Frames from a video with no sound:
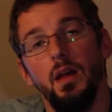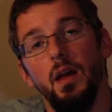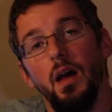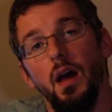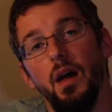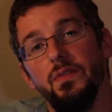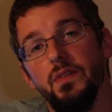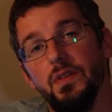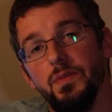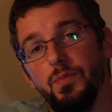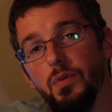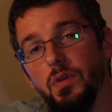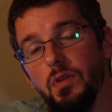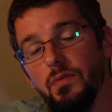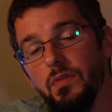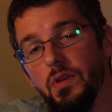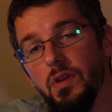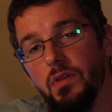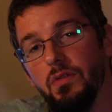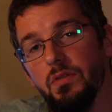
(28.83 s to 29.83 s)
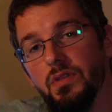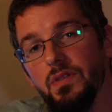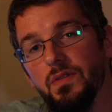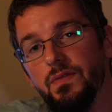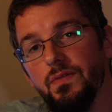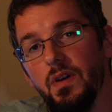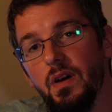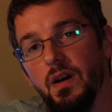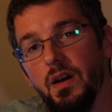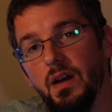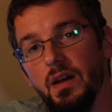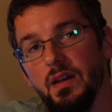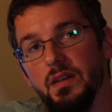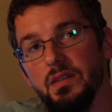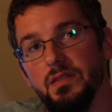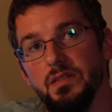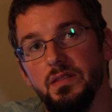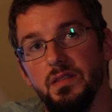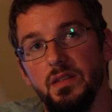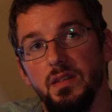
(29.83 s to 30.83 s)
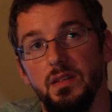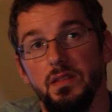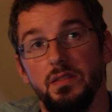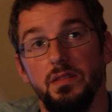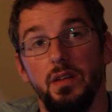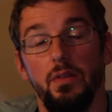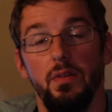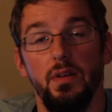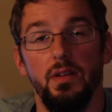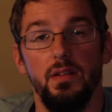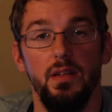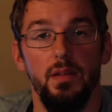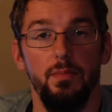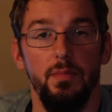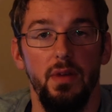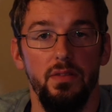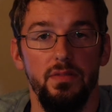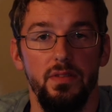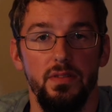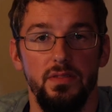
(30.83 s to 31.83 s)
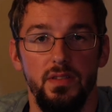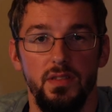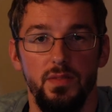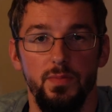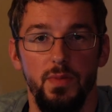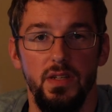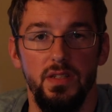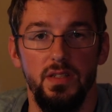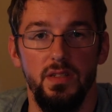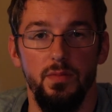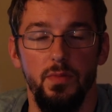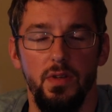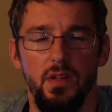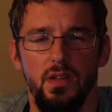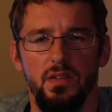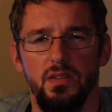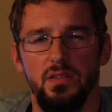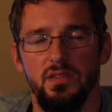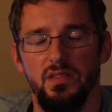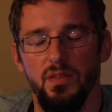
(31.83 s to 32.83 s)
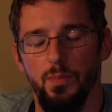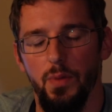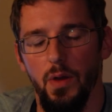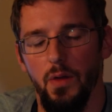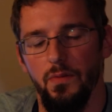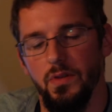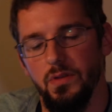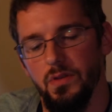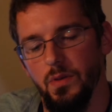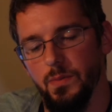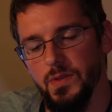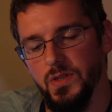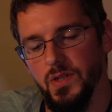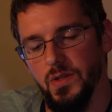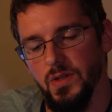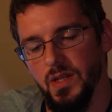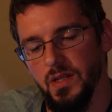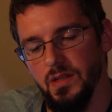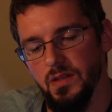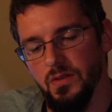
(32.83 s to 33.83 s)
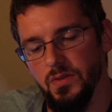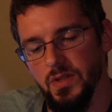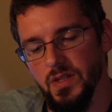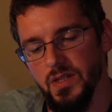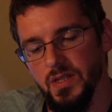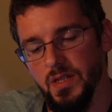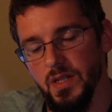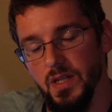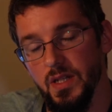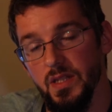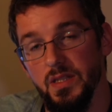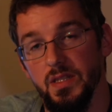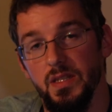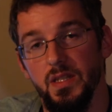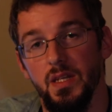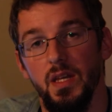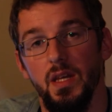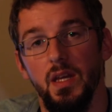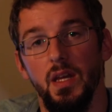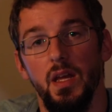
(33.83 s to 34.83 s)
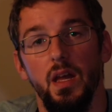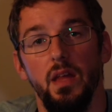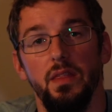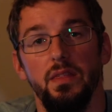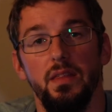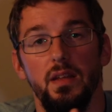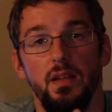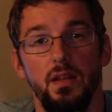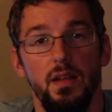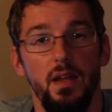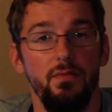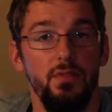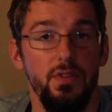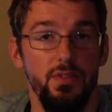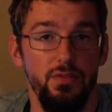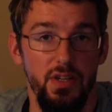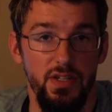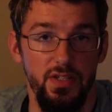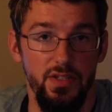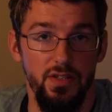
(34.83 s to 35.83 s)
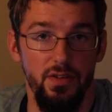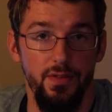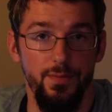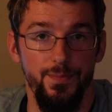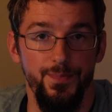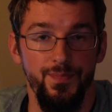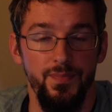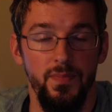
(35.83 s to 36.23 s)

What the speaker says: At this point I've only gone as far as the directly mounted suspension because it's the perfect opportunity to discuss the leverage ratio.